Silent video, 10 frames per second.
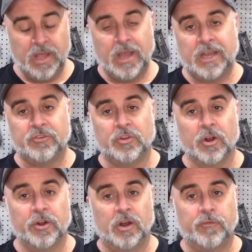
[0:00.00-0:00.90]
I
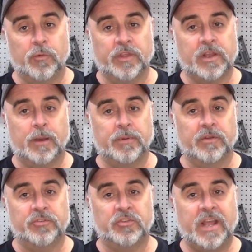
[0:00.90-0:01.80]
started off with a couple
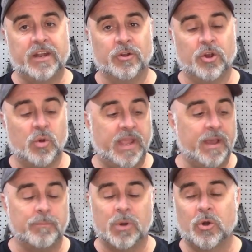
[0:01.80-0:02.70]
of standard
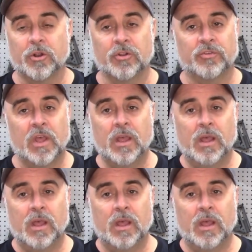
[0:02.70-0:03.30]
OEM motors